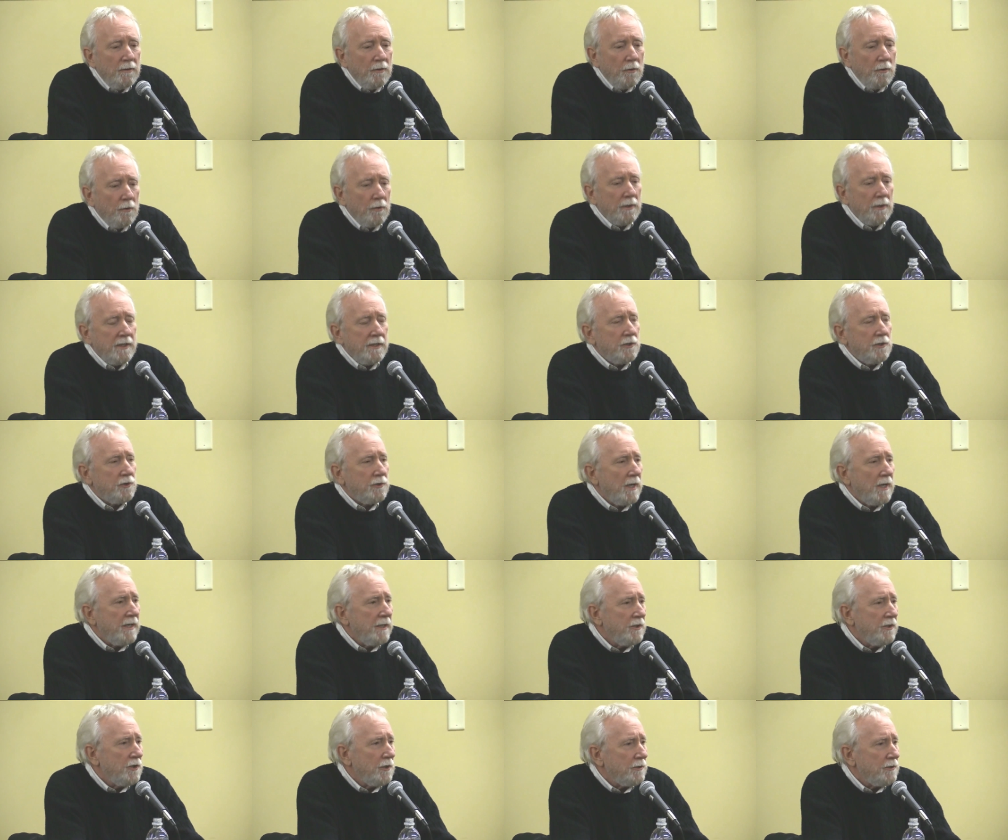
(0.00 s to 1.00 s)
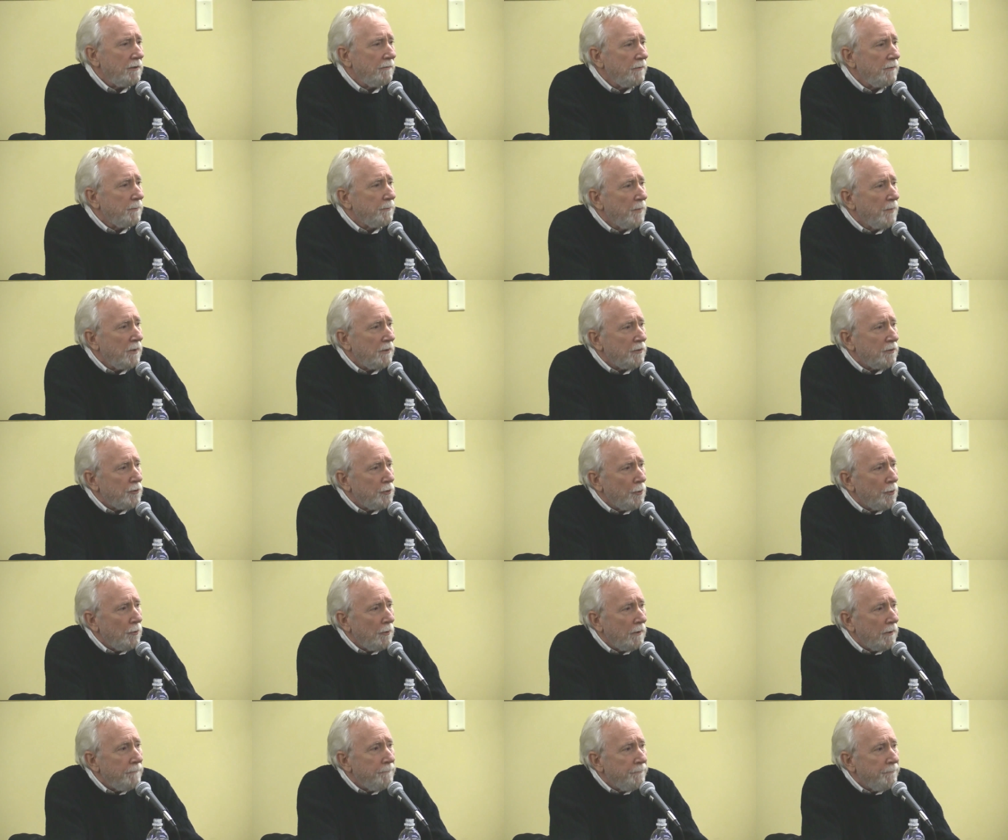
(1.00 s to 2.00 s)
early stages of a book
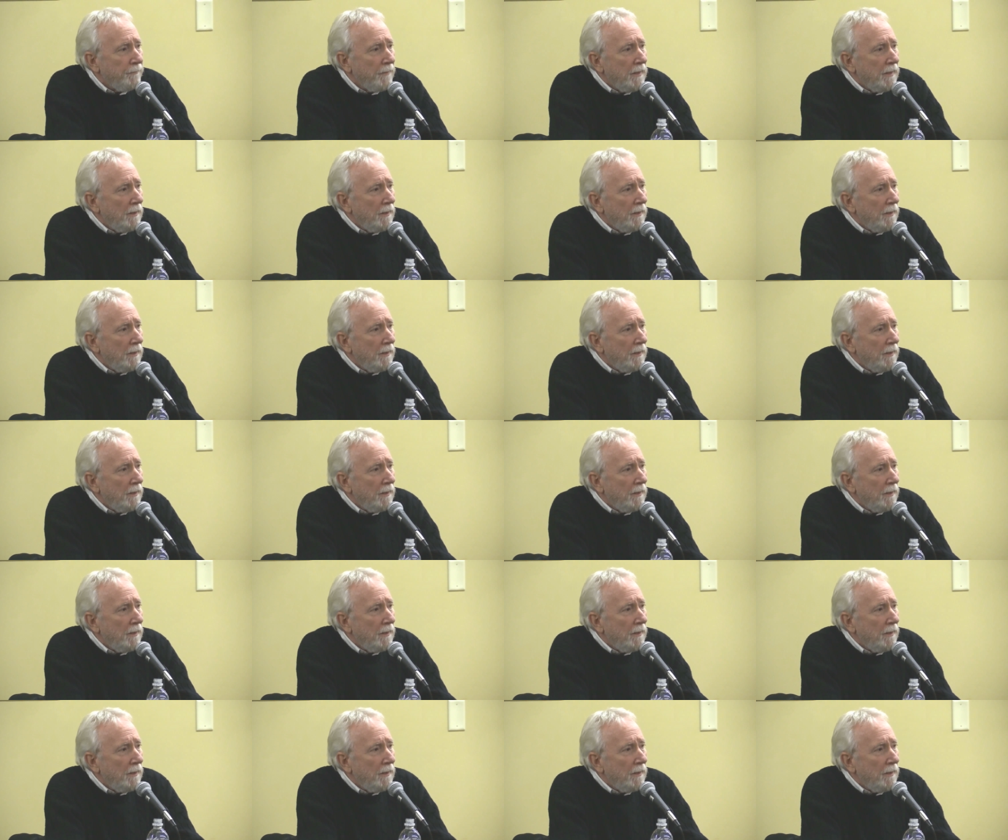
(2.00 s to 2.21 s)
tour.